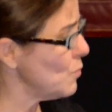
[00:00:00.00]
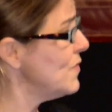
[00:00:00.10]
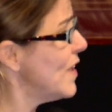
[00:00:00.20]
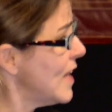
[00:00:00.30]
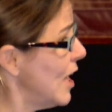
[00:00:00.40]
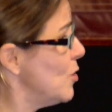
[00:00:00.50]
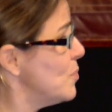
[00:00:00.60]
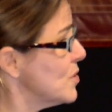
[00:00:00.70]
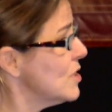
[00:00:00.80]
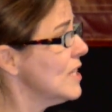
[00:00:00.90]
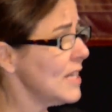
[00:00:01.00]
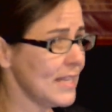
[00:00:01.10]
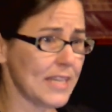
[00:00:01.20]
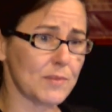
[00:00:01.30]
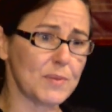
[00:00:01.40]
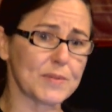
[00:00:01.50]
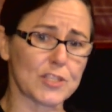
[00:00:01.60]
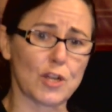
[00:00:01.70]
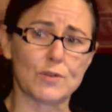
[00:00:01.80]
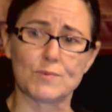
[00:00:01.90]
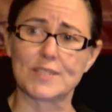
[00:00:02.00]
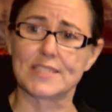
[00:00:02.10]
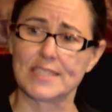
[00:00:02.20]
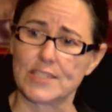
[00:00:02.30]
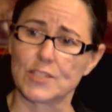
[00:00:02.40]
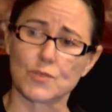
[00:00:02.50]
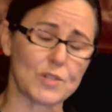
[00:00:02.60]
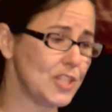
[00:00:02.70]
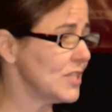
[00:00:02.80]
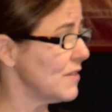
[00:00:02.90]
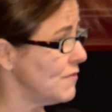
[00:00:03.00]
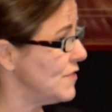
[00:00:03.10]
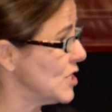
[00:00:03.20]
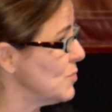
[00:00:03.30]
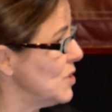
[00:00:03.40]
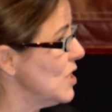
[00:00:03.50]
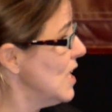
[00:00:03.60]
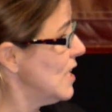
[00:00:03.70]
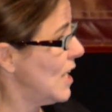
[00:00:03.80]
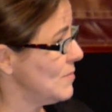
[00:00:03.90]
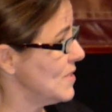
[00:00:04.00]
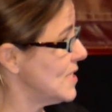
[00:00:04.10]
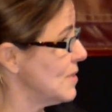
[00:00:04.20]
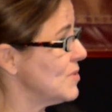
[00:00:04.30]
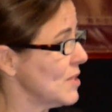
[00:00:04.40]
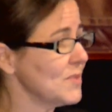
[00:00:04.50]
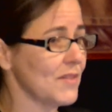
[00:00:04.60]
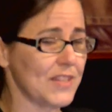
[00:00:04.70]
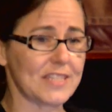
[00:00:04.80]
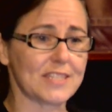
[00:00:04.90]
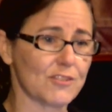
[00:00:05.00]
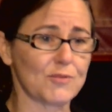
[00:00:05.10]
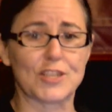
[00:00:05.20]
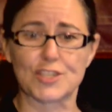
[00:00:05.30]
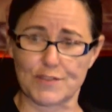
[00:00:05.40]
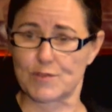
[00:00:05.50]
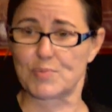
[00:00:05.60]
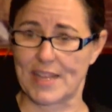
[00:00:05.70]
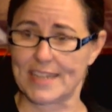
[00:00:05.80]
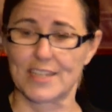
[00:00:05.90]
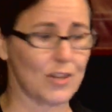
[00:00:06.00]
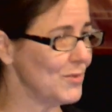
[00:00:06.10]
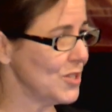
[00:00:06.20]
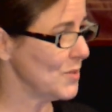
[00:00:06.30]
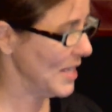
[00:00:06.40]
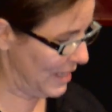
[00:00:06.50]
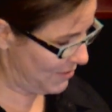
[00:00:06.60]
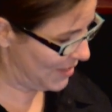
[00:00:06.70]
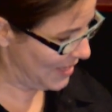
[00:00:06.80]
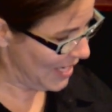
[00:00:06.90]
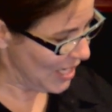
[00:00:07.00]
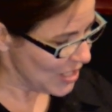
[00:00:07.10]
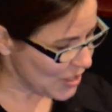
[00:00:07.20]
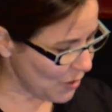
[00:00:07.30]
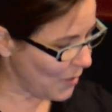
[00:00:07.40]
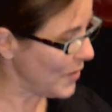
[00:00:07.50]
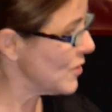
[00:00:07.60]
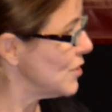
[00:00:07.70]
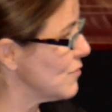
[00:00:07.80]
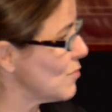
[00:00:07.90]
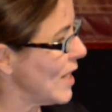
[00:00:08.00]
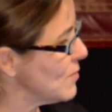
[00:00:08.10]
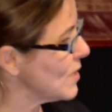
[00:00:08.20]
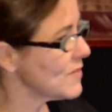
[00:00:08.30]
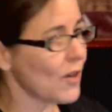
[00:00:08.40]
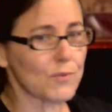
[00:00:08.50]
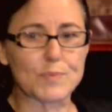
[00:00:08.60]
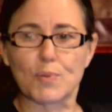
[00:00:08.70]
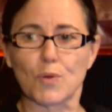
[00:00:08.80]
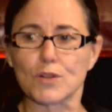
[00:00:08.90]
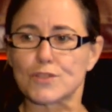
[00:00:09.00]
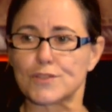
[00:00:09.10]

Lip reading: We've had a helper in getting people to know in recent years, which is the visible symptoms of the deterioration of the planet on which we live. So whether you've read one of our reports, or